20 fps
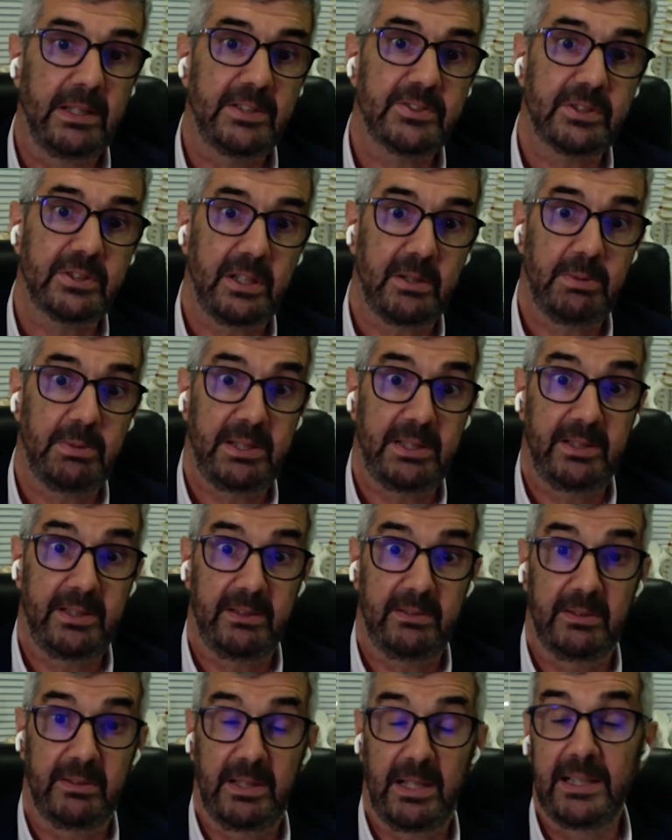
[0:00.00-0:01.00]
it's going to
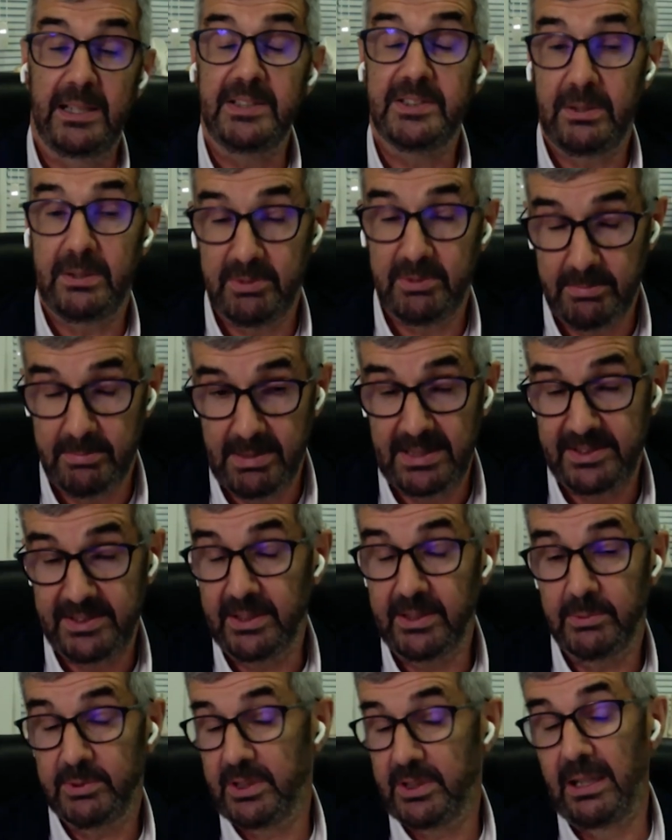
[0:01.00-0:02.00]
be
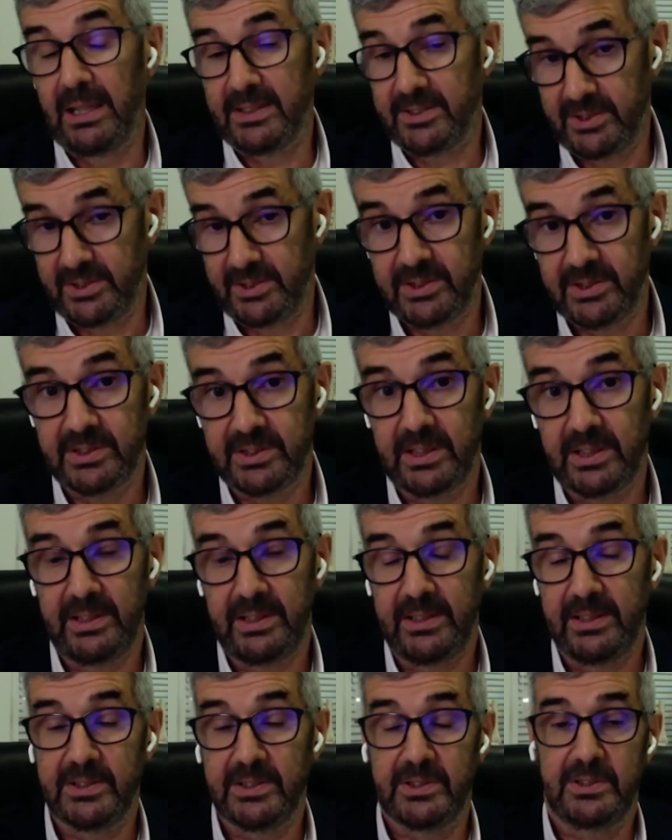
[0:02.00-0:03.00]
asymptomatic. There was a Lancet
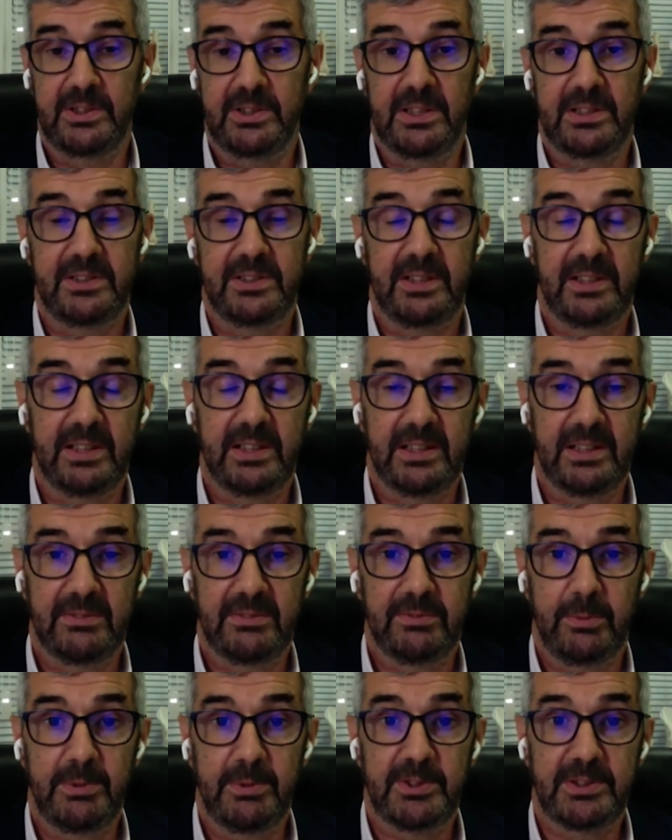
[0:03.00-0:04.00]
study that suggested
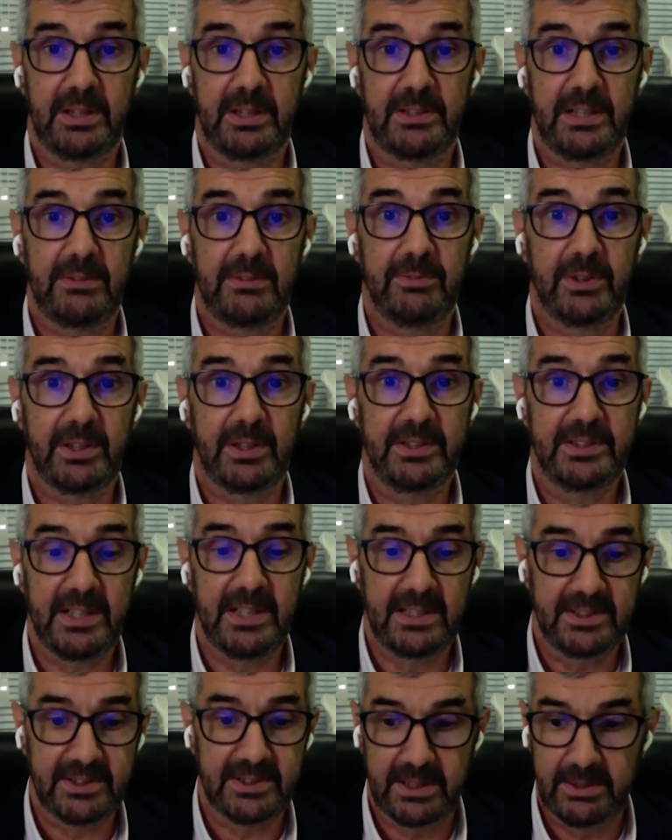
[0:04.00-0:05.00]
that from the South African
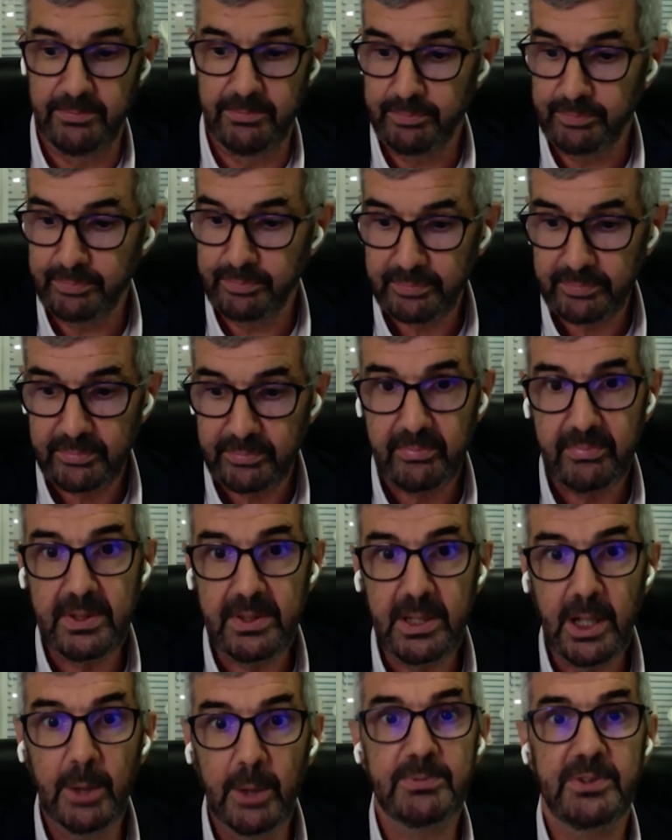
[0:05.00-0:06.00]
data,
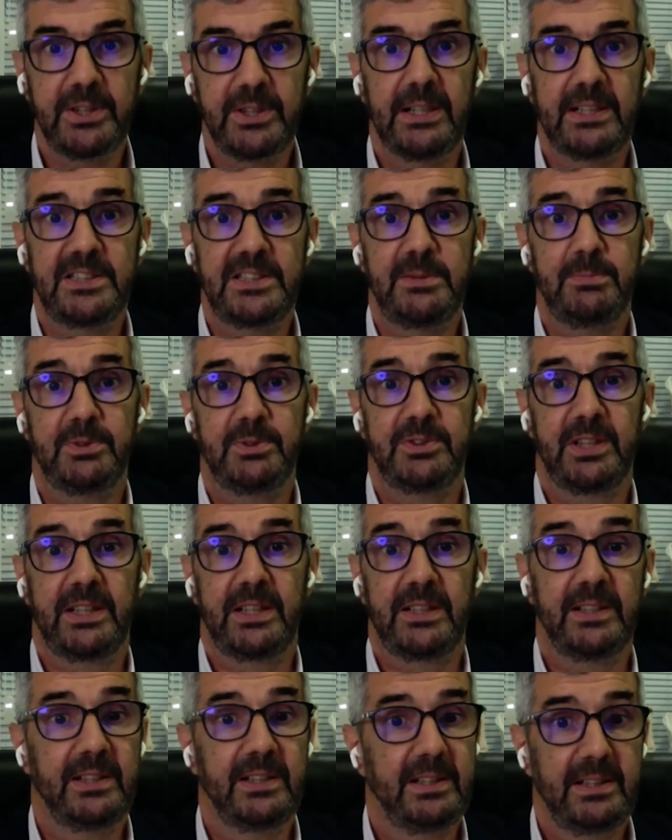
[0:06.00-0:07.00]
up to
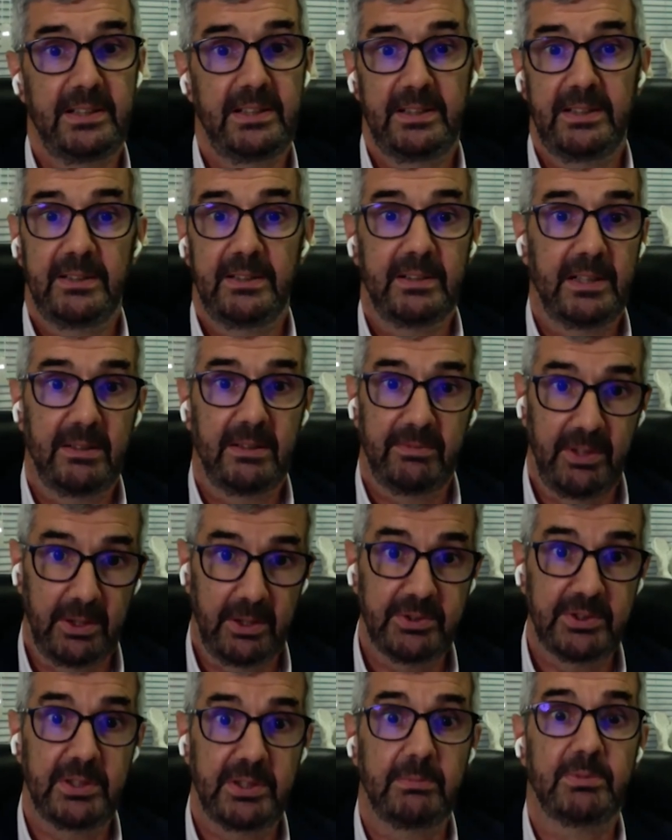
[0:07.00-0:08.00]
90% have
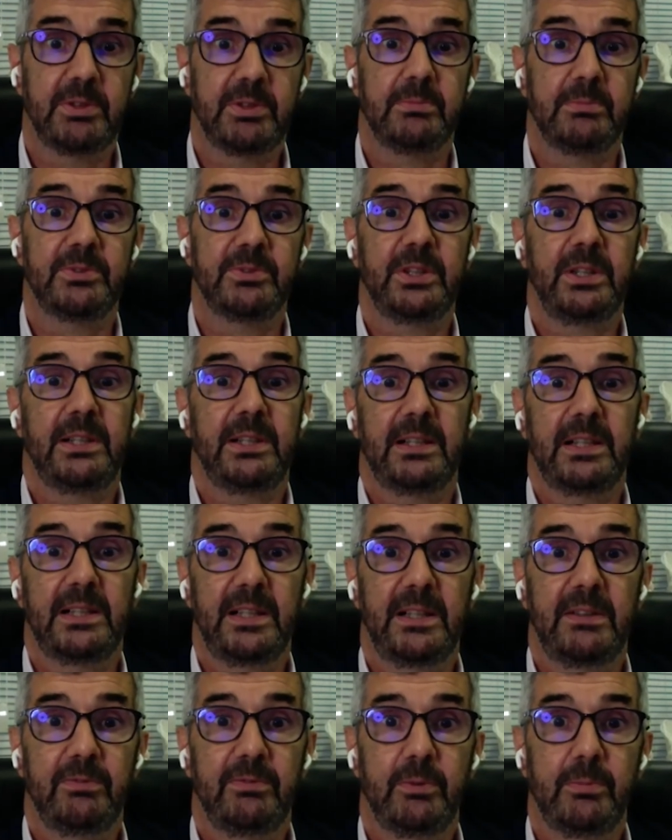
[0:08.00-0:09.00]
no symptoms.
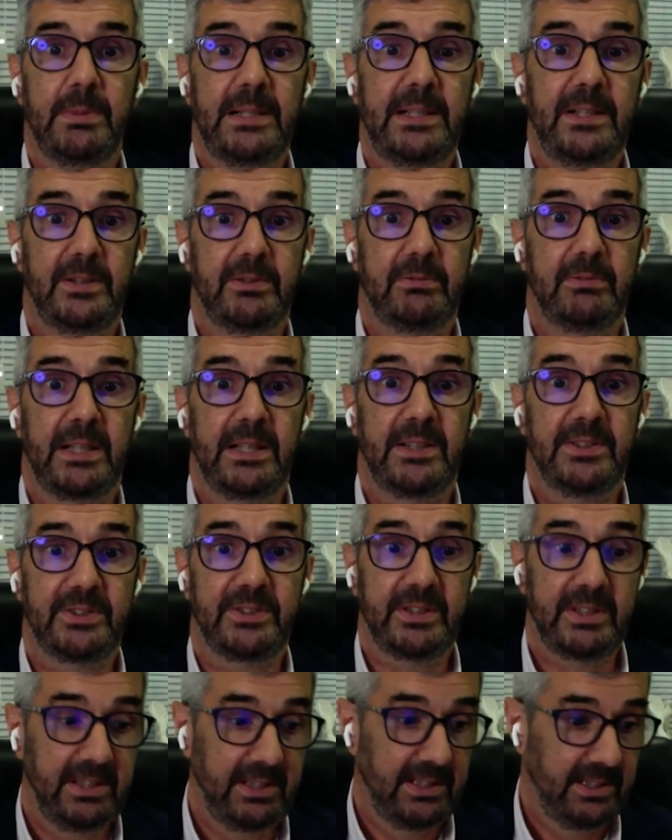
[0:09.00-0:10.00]
And then for many of the
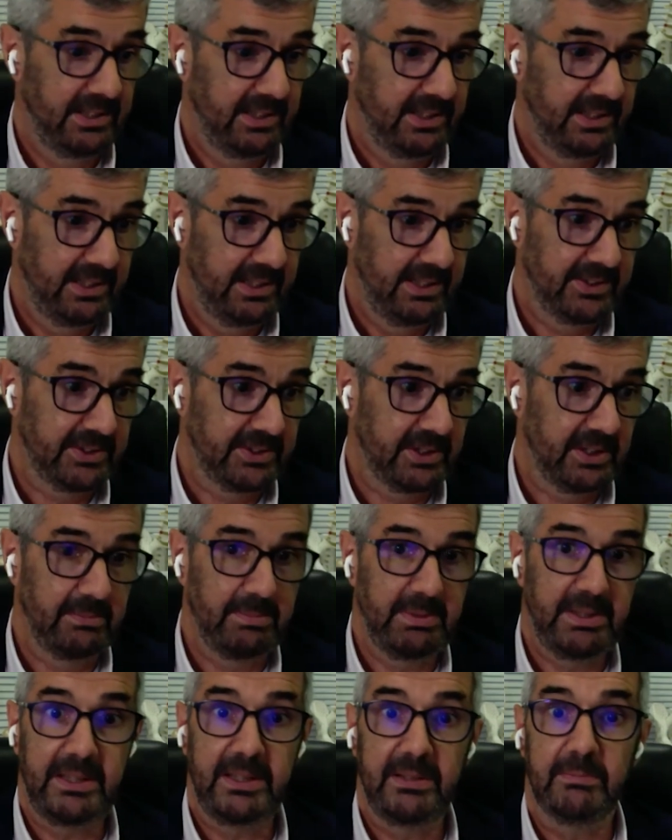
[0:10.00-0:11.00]
rest, it's
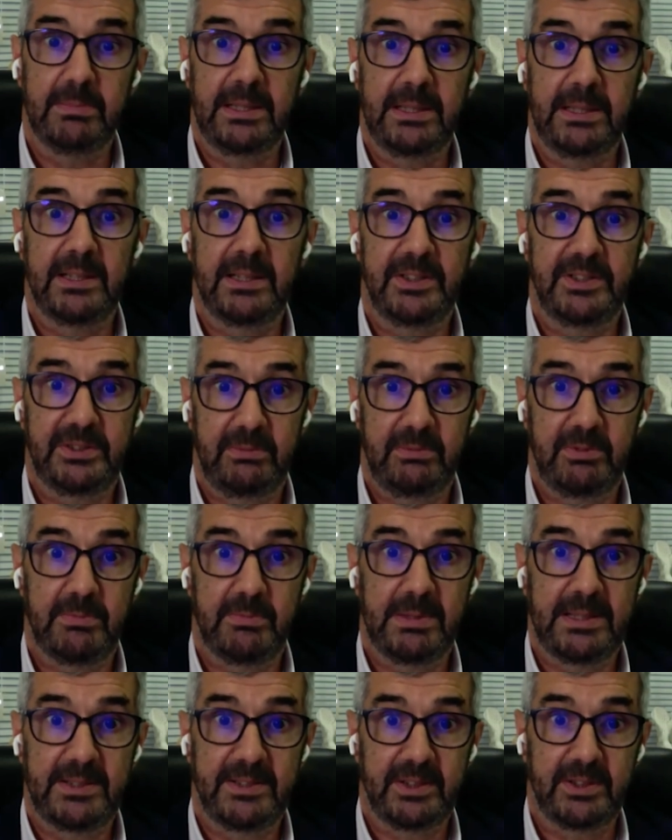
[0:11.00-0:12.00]
going to be mildly
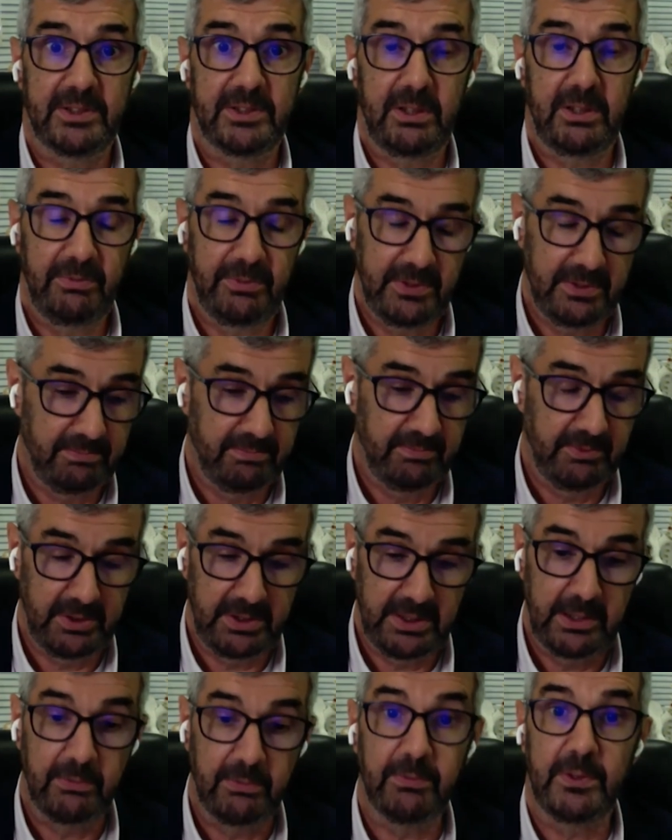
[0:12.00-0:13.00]
symptomatic. So for
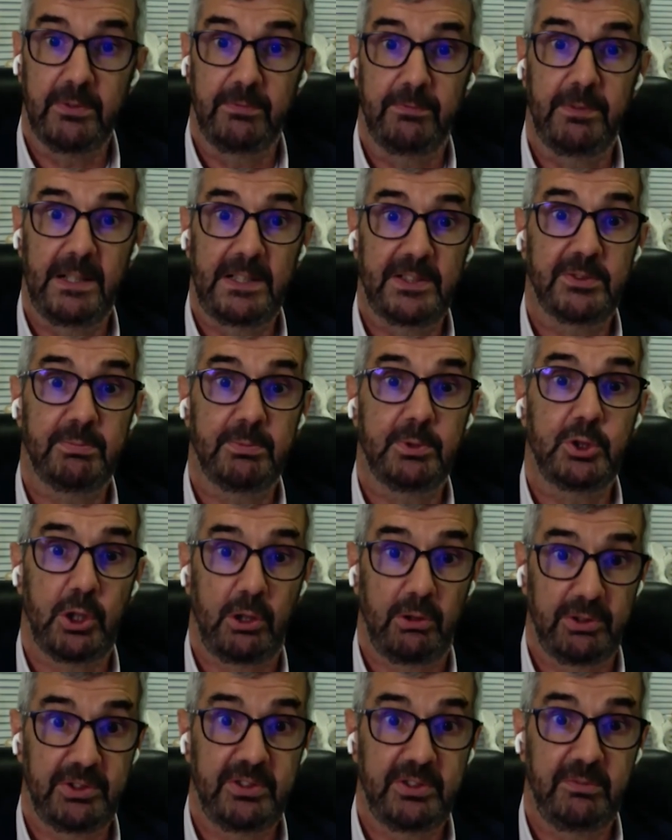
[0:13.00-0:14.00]
the vast
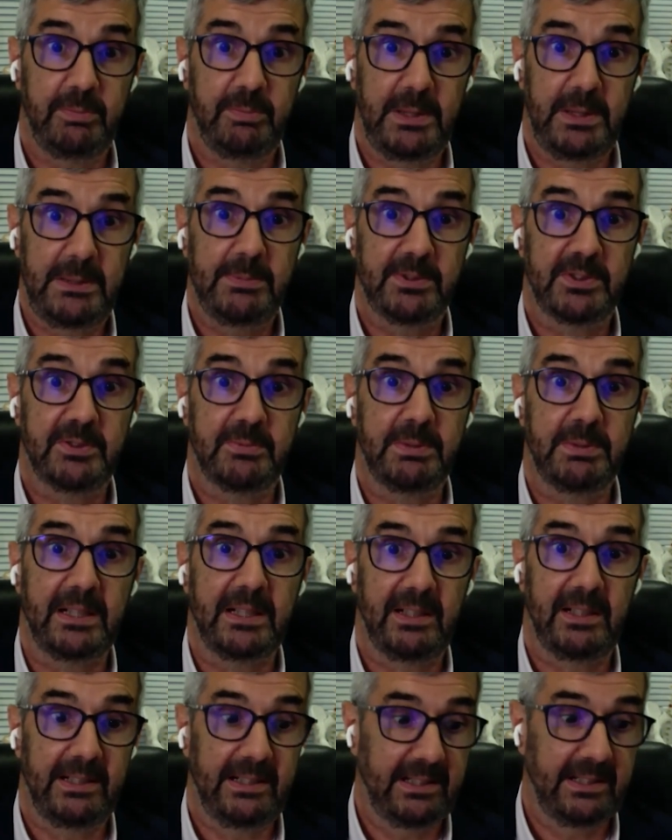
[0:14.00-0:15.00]
majority of people, to
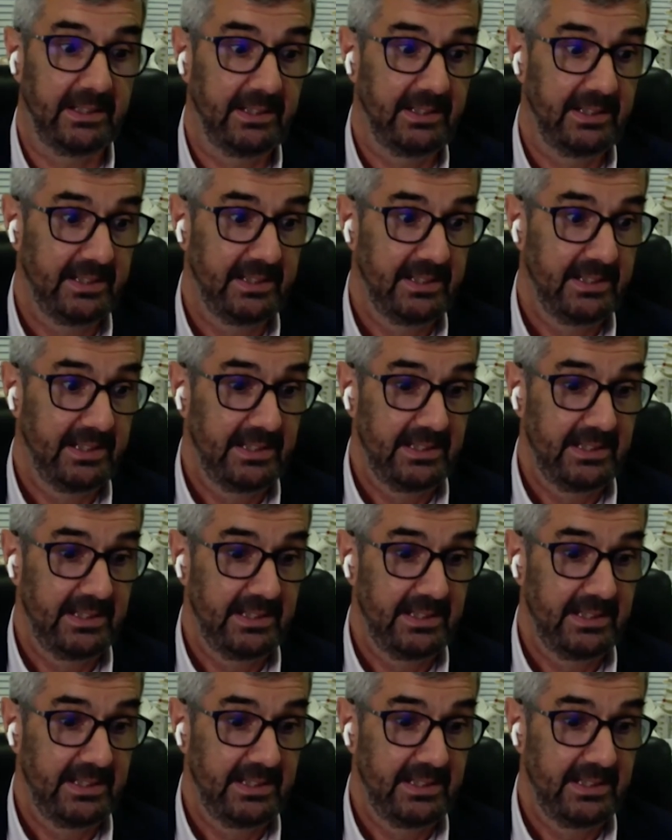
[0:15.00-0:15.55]
be clear,